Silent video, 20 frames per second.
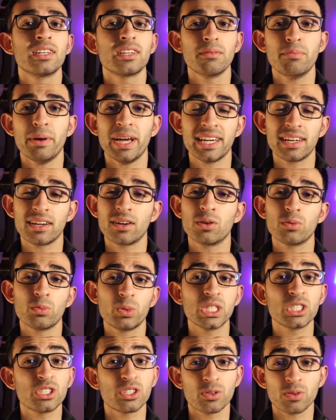depending on
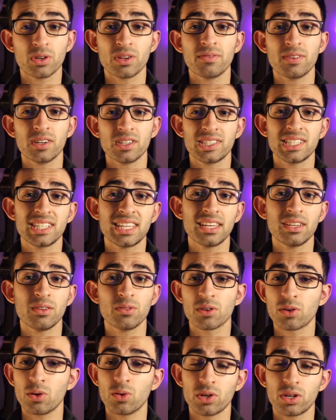which university
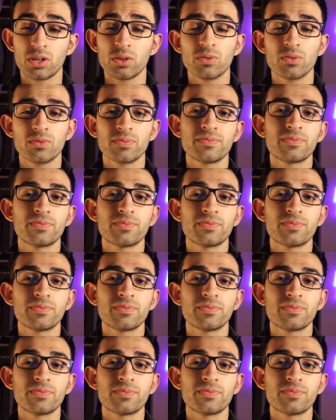you go to.